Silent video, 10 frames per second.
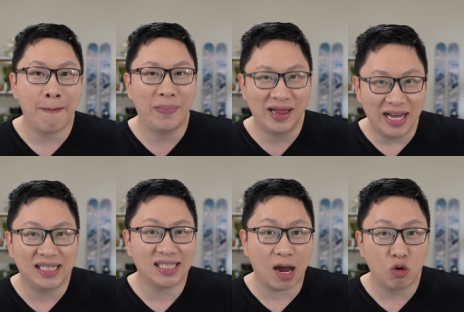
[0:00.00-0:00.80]
but
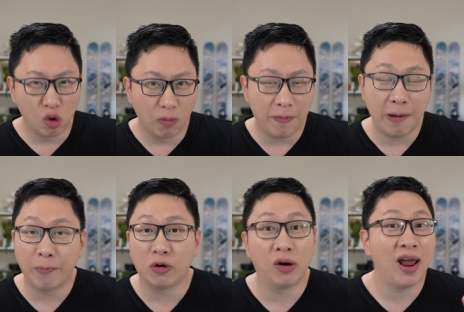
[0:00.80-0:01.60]
this is how normal
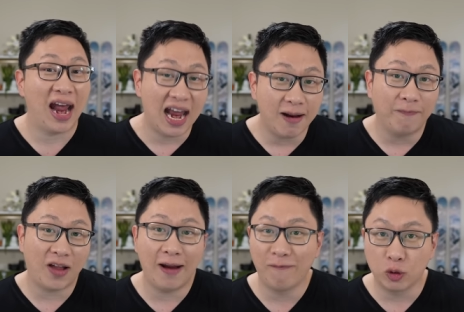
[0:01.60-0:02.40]
people end up
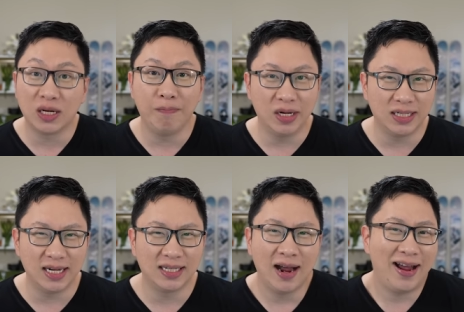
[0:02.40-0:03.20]
flying first in
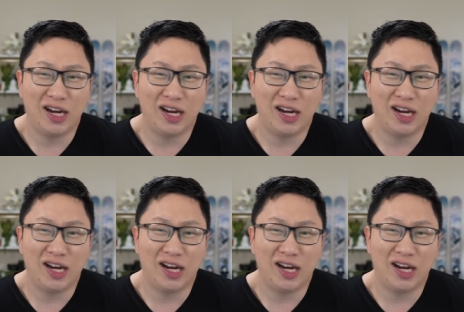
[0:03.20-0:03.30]
business